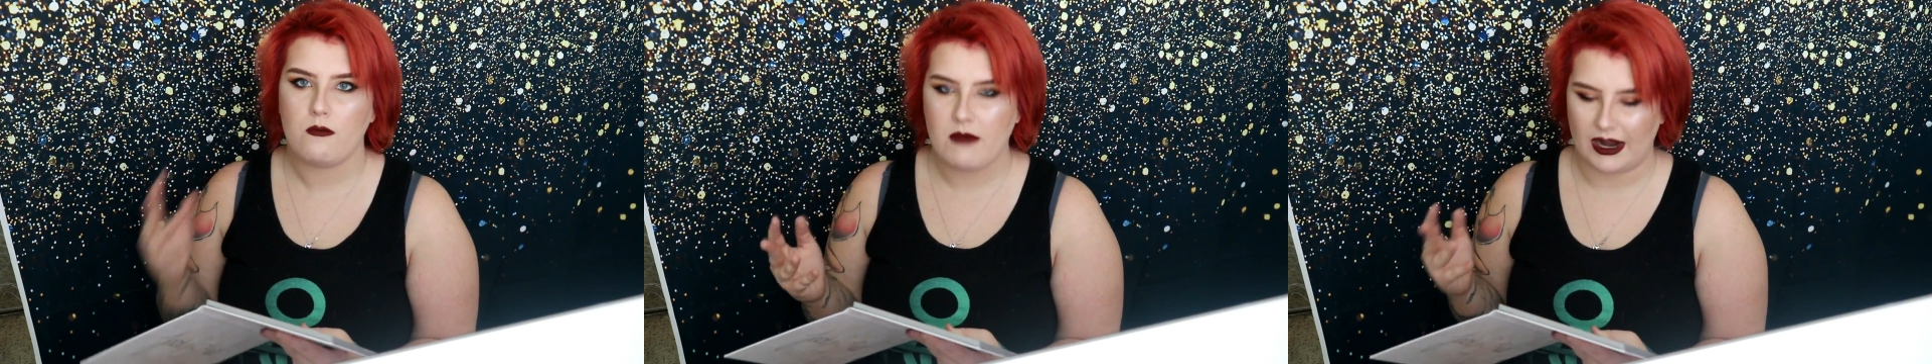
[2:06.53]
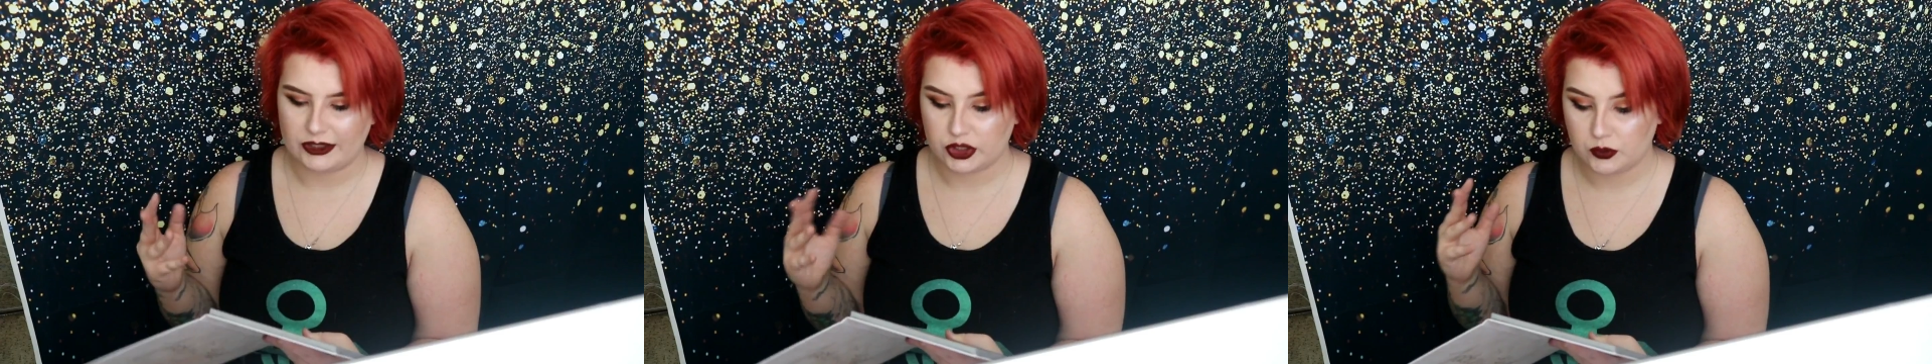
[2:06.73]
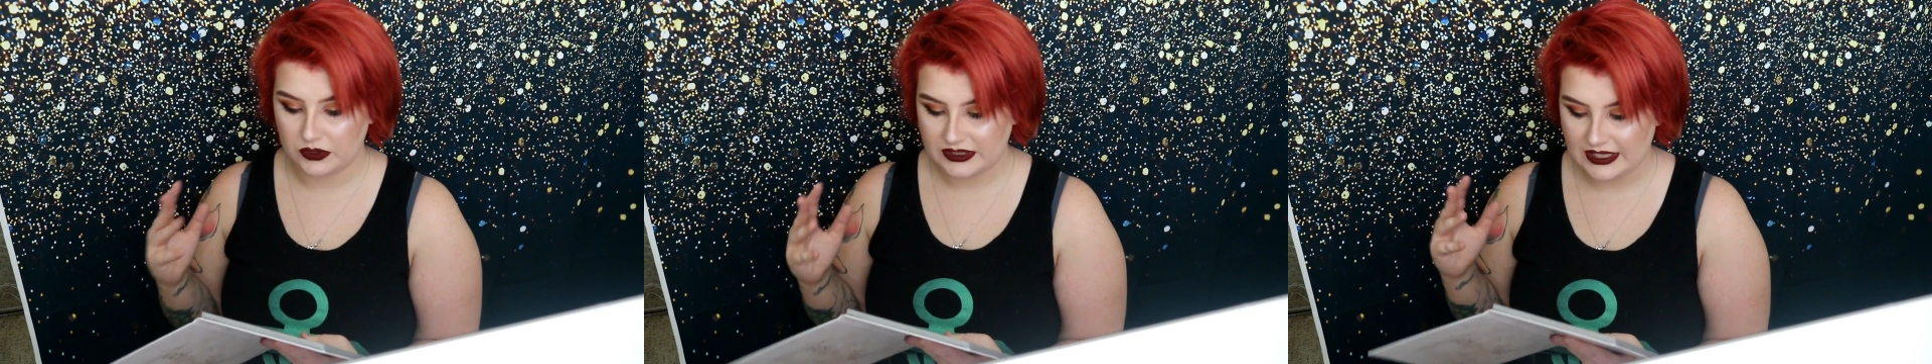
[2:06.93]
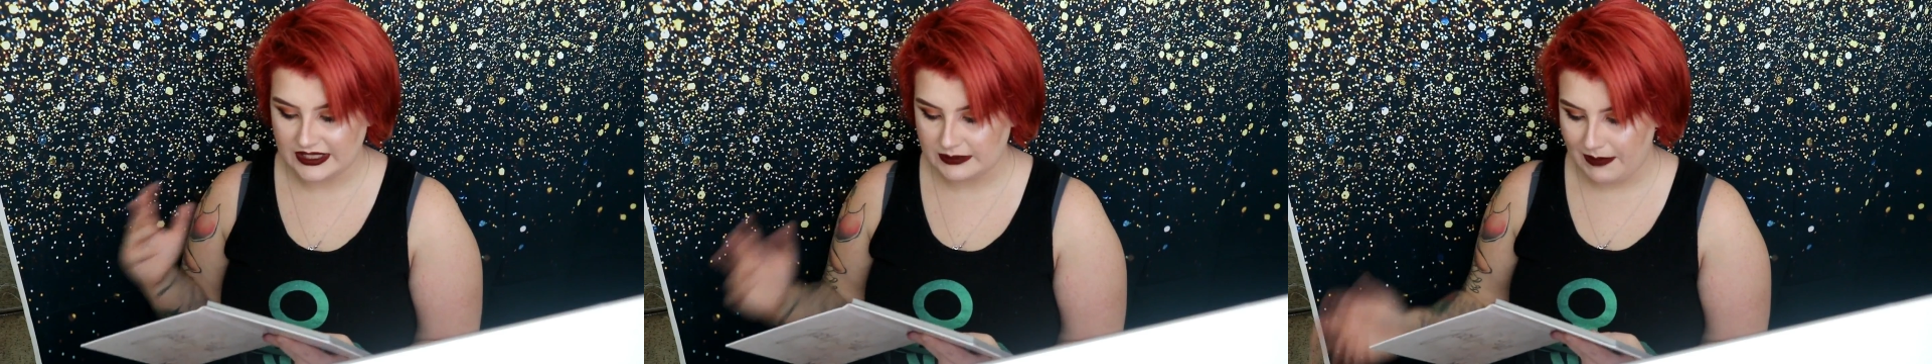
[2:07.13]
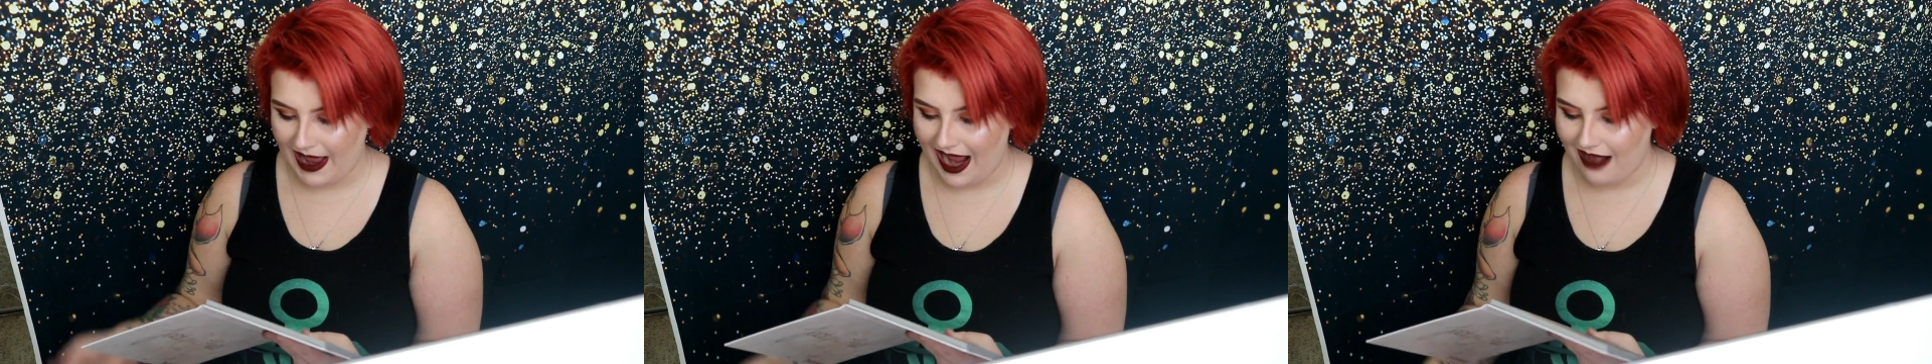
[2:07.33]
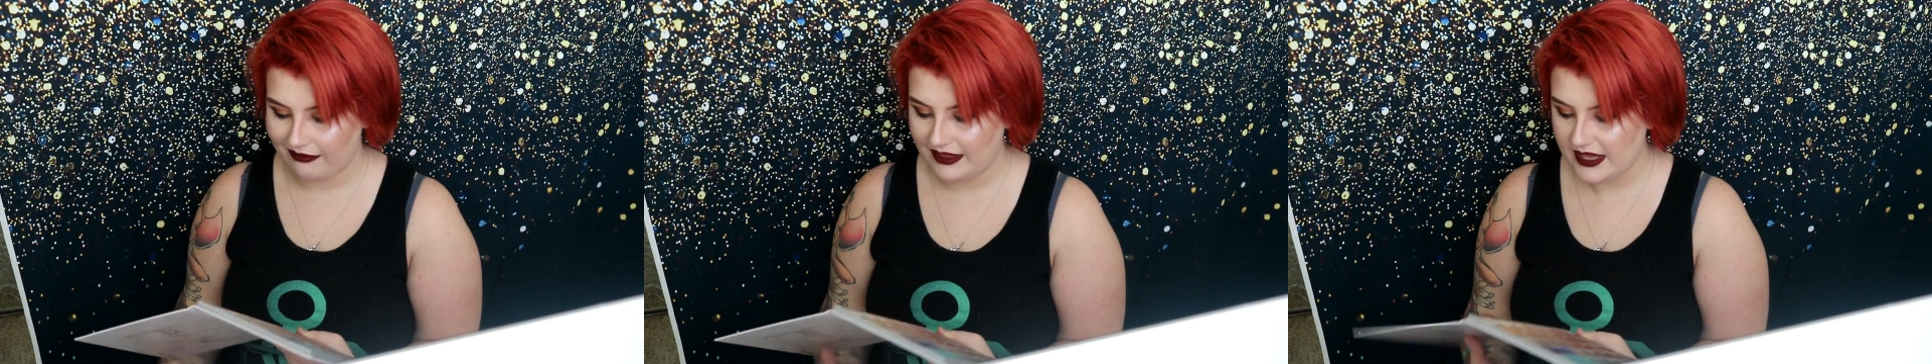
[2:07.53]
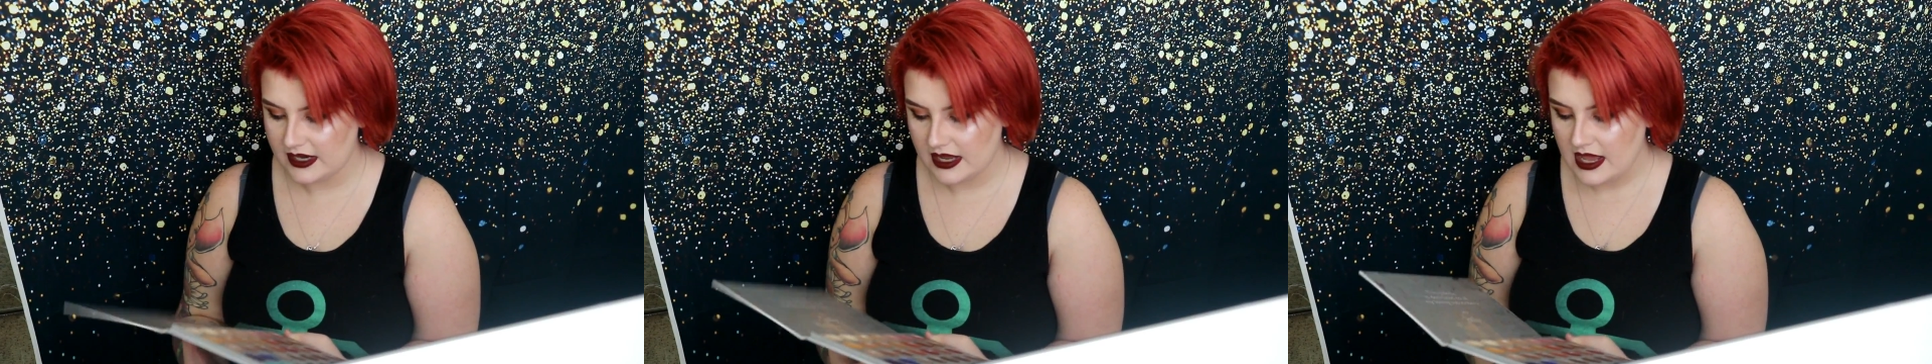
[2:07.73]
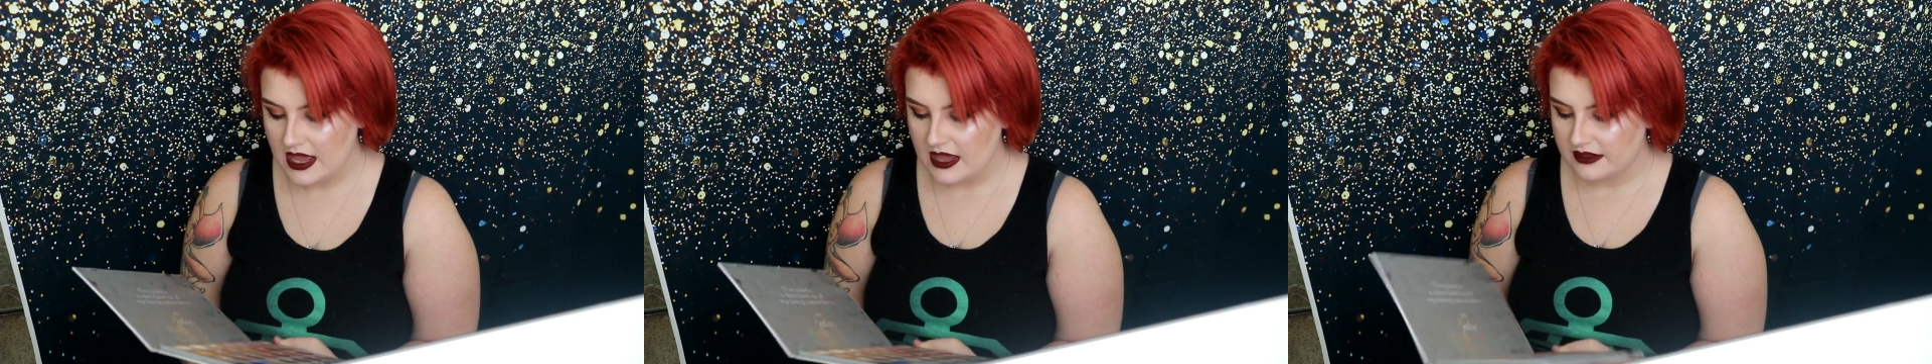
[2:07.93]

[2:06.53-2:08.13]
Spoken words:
much with this palette.